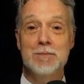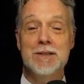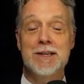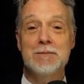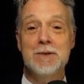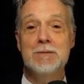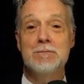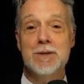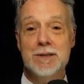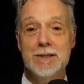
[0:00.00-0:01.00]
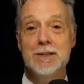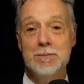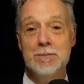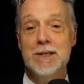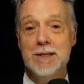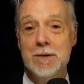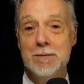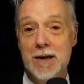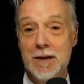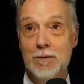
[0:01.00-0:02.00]
By that I mean I'm participating in
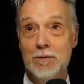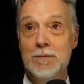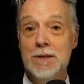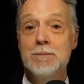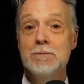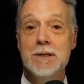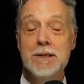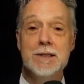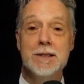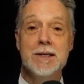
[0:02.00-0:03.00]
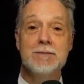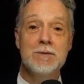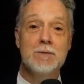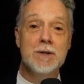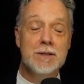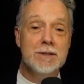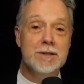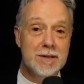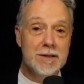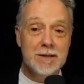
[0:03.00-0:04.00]
my own manipulation. I have an awareness that
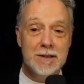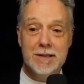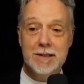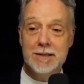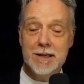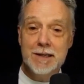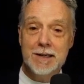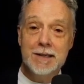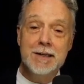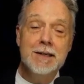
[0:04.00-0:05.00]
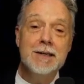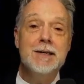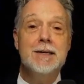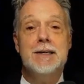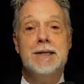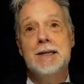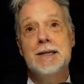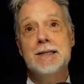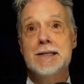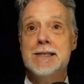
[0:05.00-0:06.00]
they are collecting data,
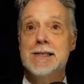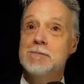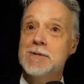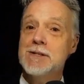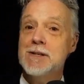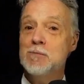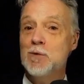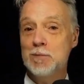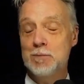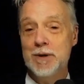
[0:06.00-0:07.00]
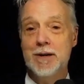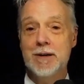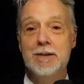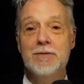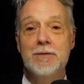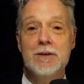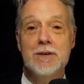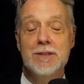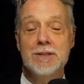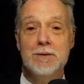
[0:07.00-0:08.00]
and I'm somewhat prepared for the
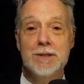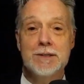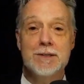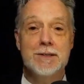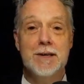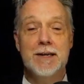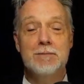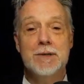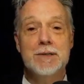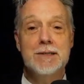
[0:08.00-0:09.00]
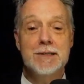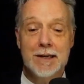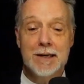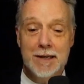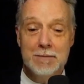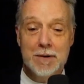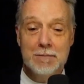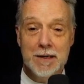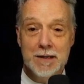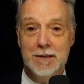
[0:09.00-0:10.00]
consequences of that. But at least I'm
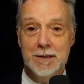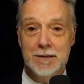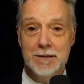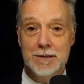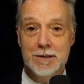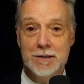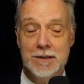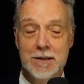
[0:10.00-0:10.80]
making that decision.